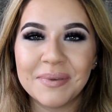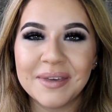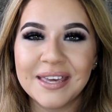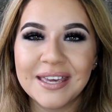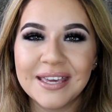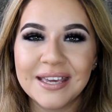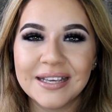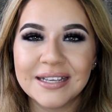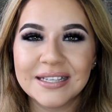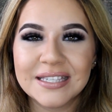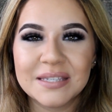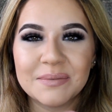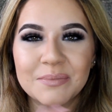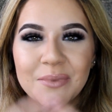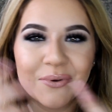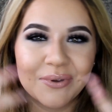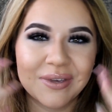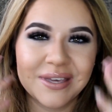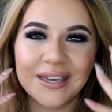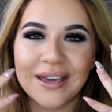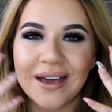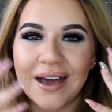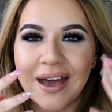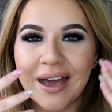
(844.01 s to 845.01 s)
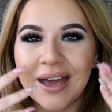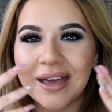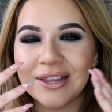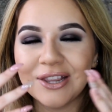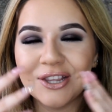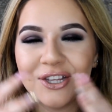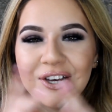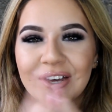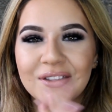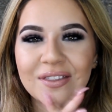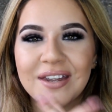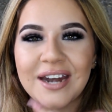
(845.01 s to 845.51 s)
pink smoky eye
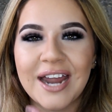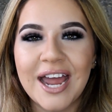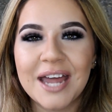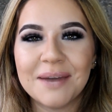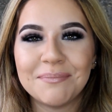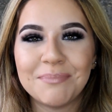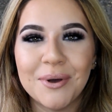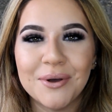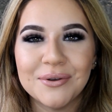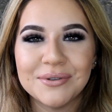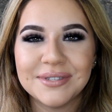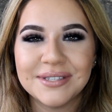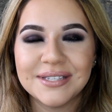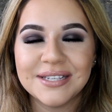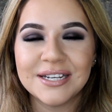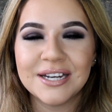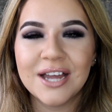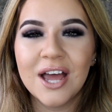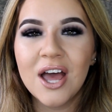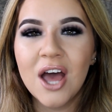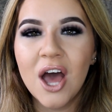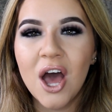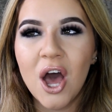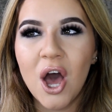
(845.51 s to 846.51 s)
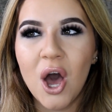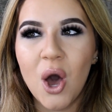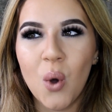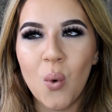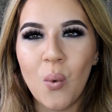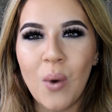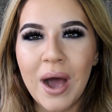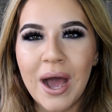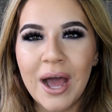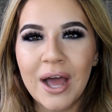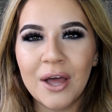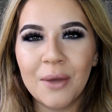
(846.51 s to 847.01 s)
look that I had posted a
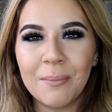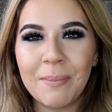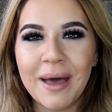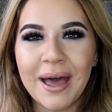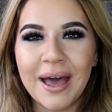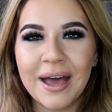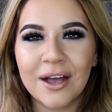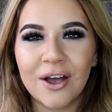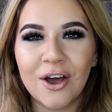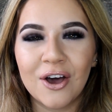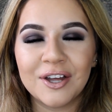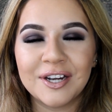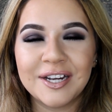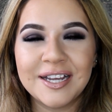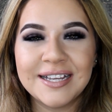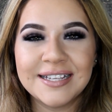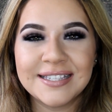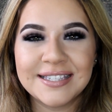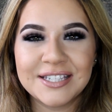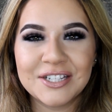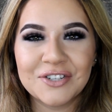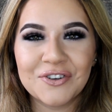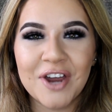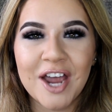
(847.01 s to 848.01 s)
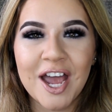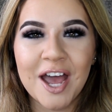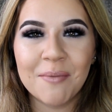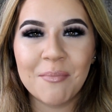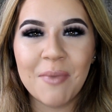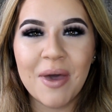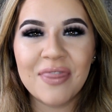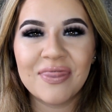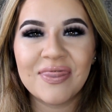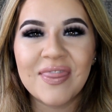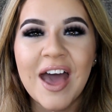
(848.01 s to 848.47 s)
while back on Instagram.